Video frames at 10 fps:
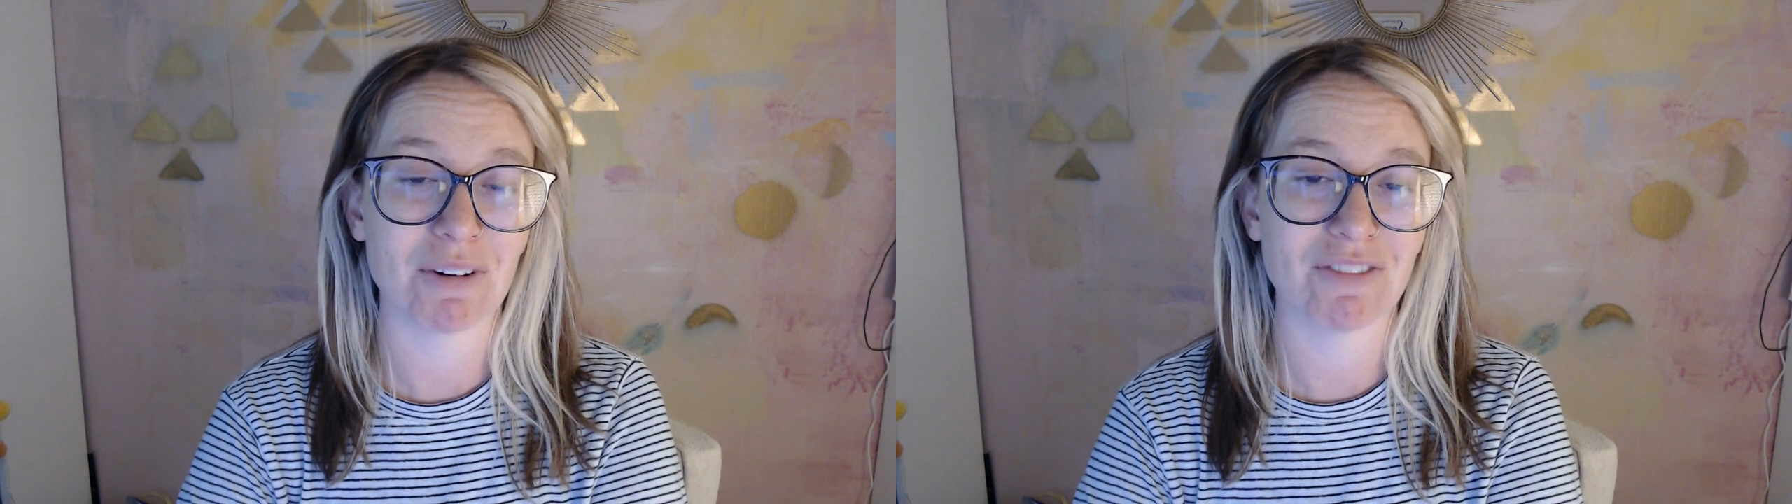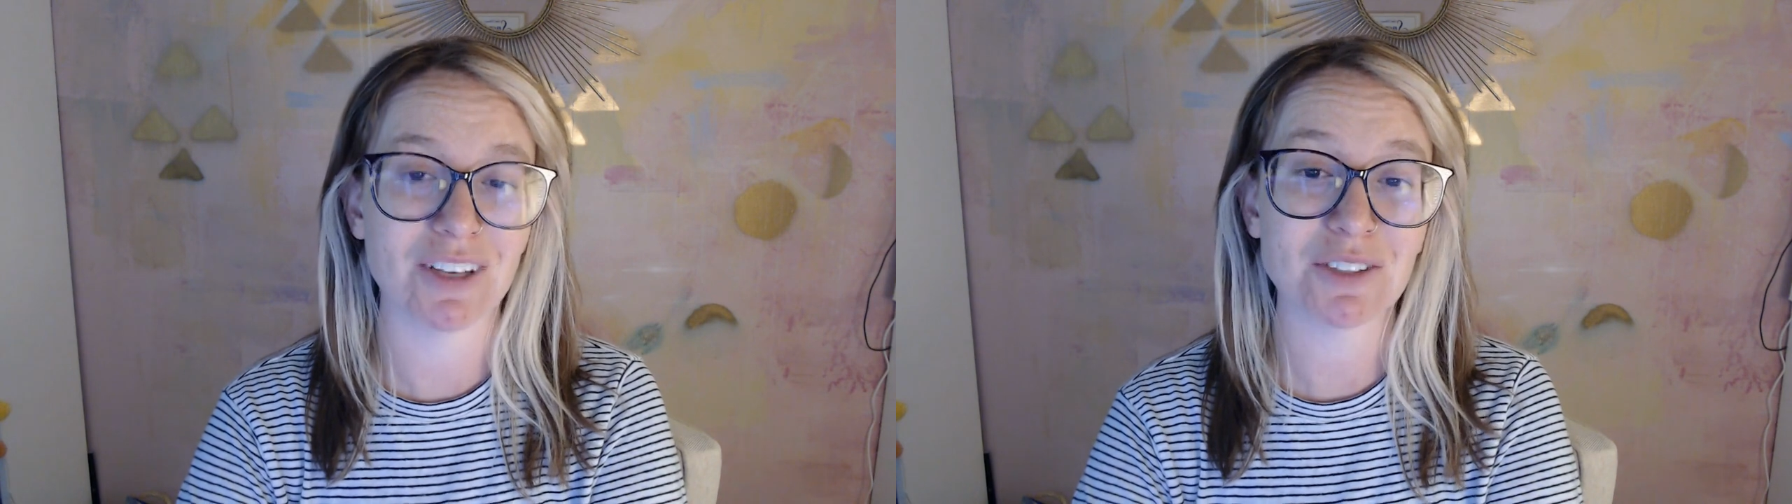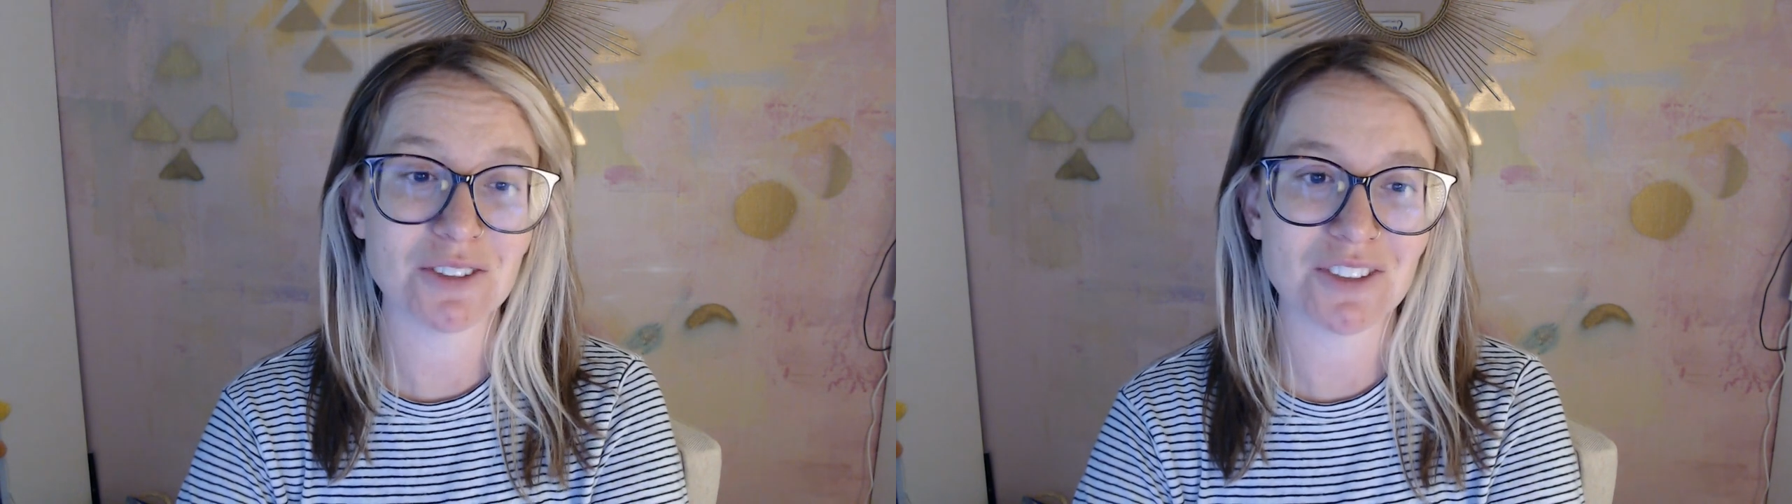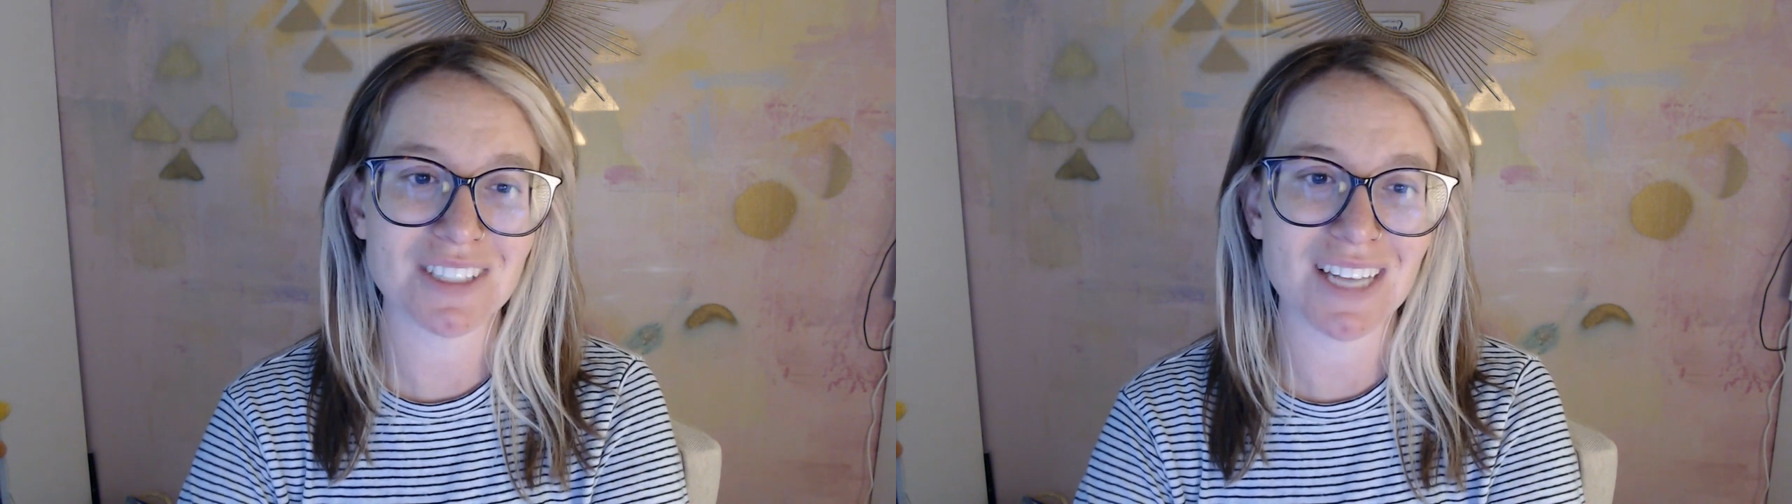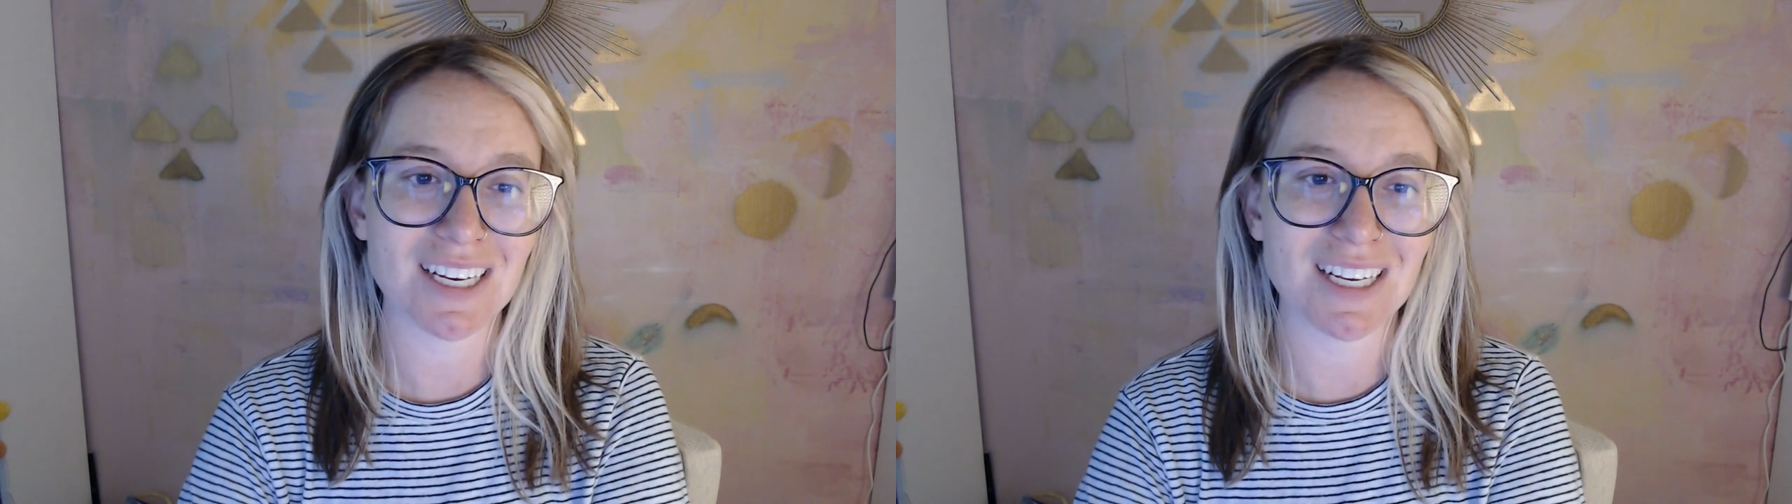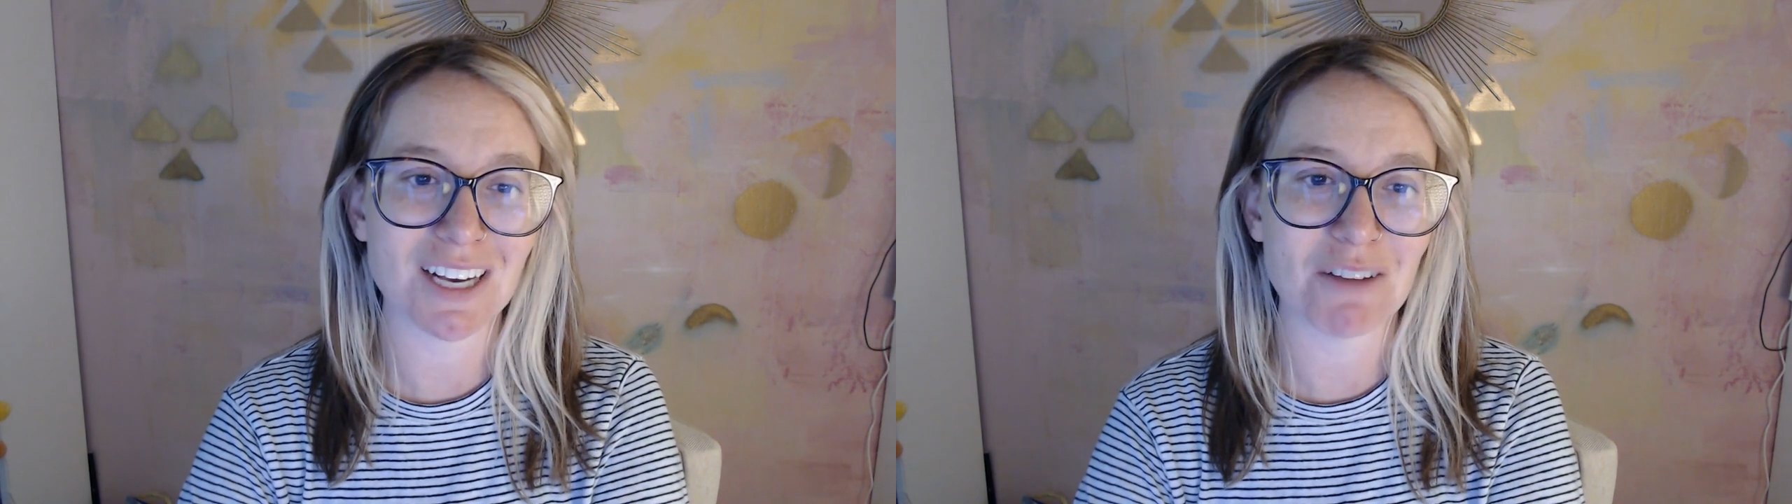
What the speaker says: professional setting,